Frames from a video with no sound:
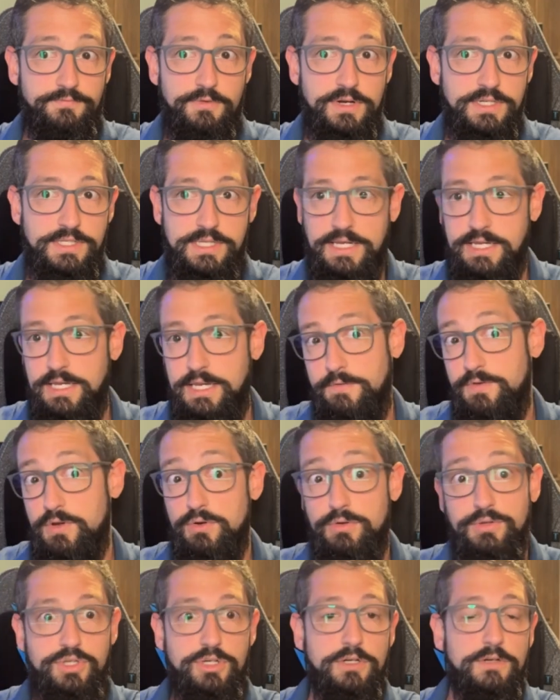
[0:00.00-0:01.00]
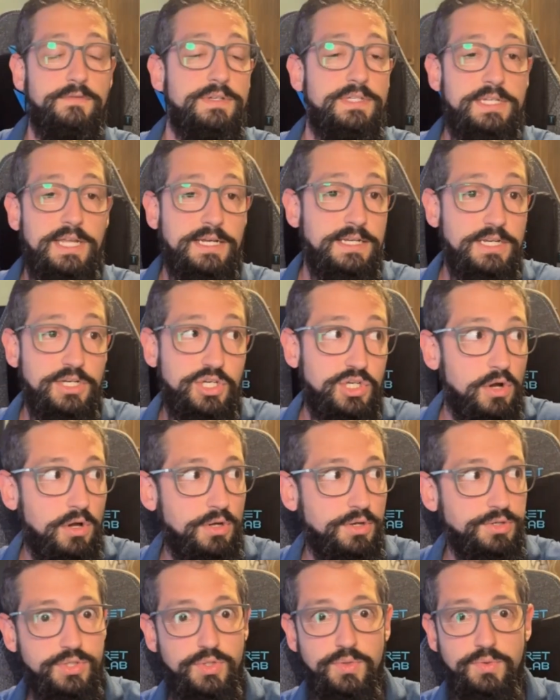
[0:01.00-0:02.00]
Like if you're the service technician
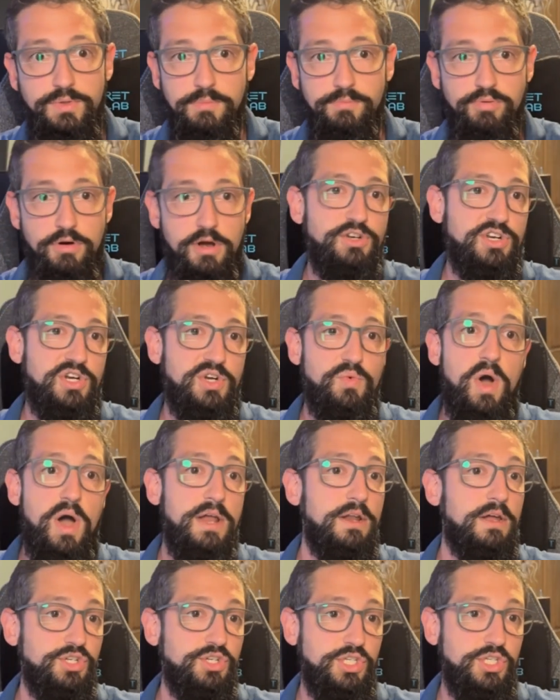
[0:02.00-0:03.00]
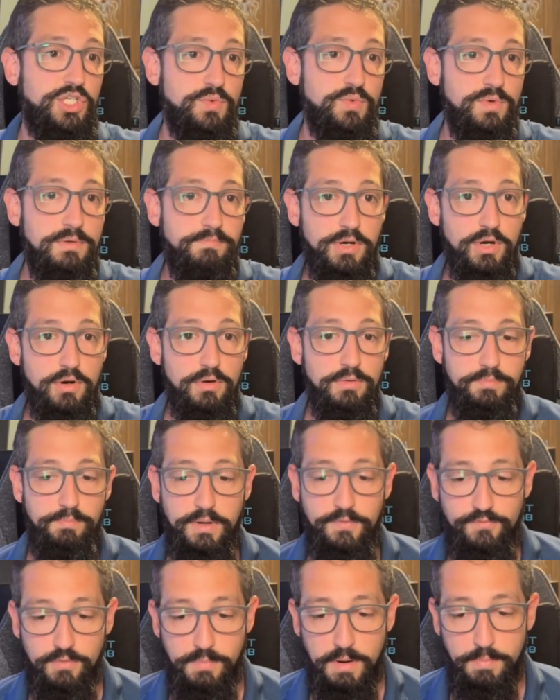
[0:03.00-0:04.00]
also doing the project, why not just do it both? But
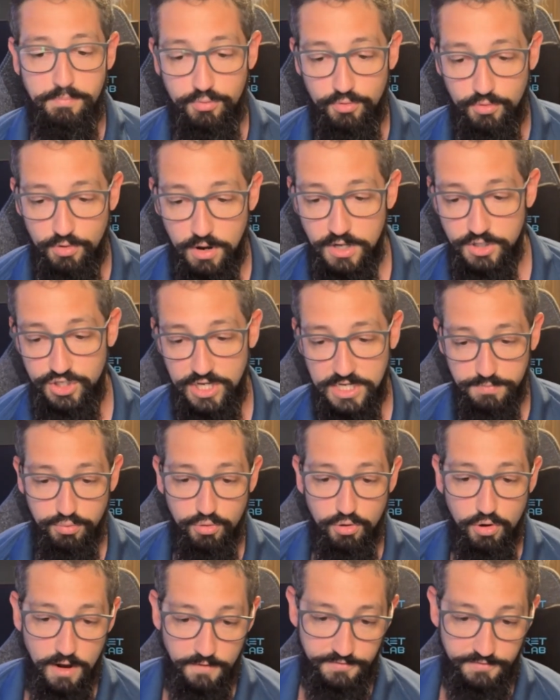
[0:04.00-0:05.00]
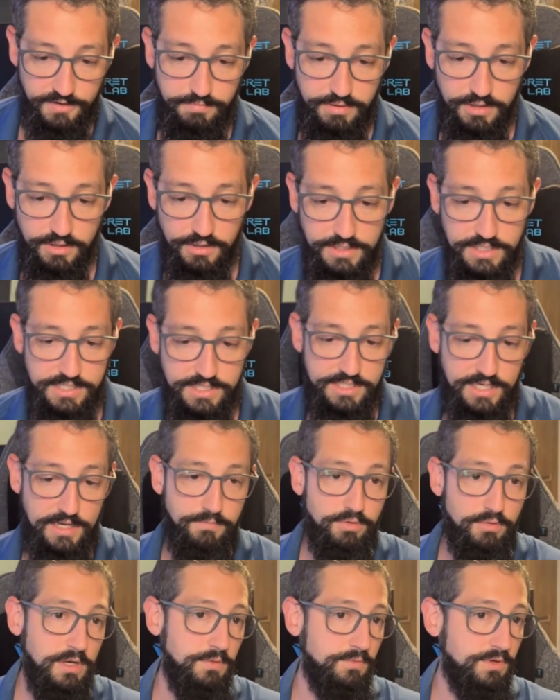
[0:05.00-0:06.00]
from a project profitability
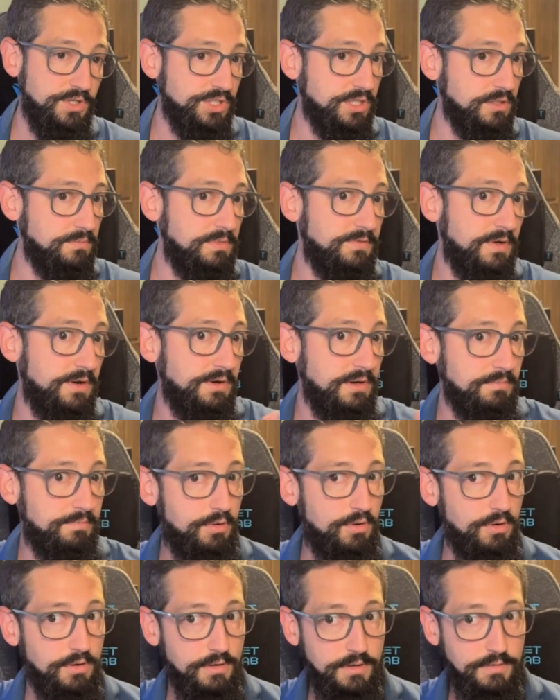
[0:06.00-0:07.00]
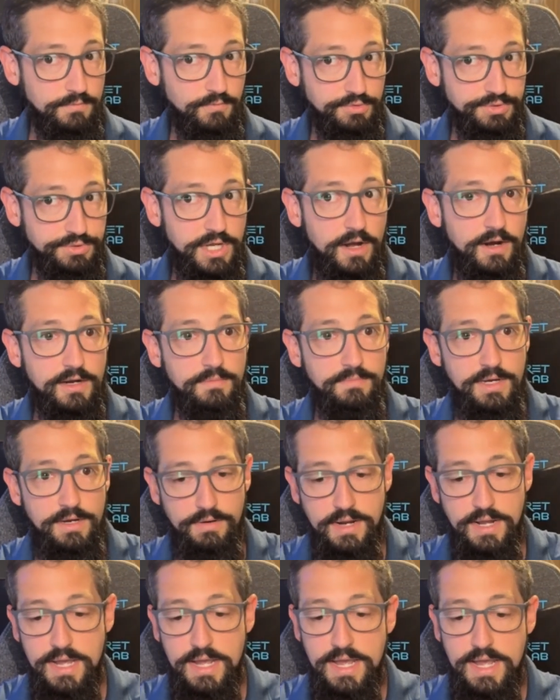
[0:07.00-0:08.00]
standpoint, which is going to be very important, we'll talk about,
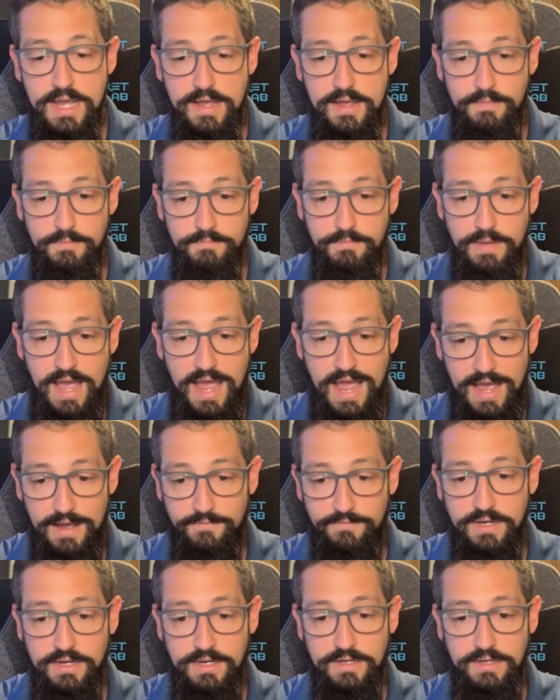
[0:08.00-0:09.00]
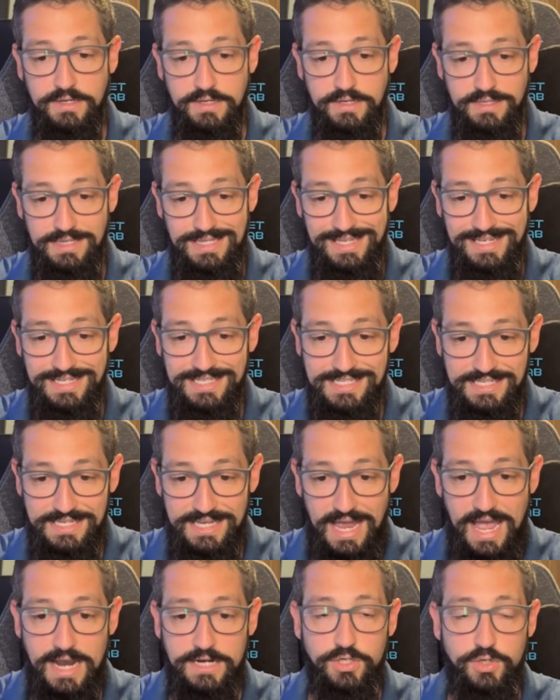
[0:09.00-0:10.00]
having the
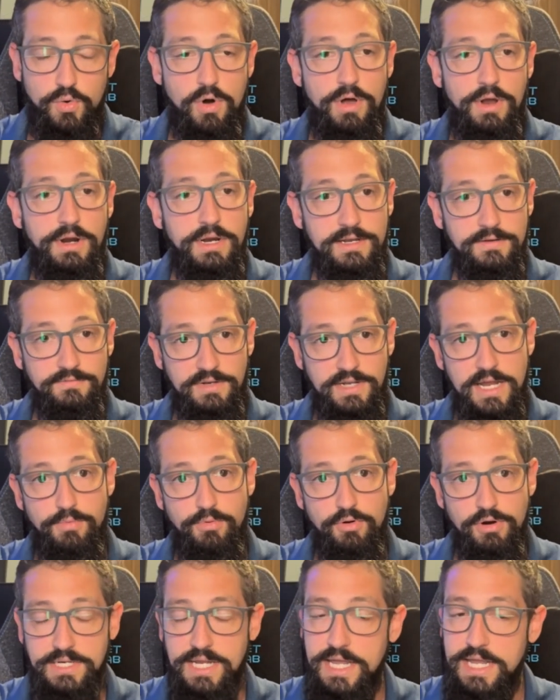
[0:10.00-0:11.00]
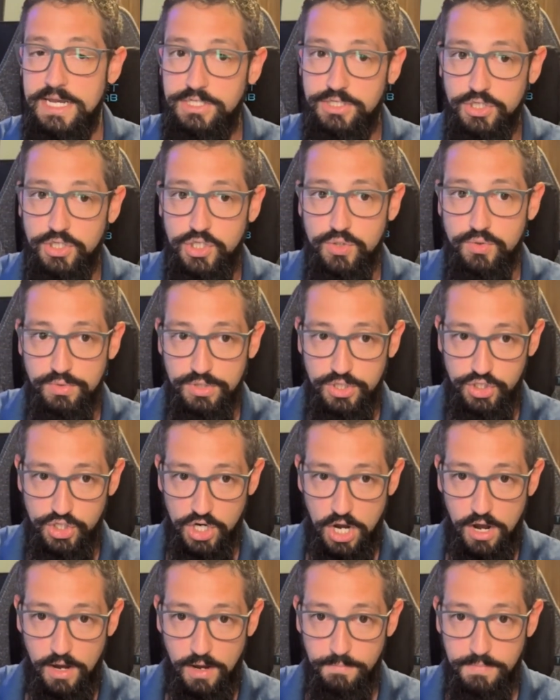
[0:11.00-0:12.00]
exact quantity of labor it takes to do a job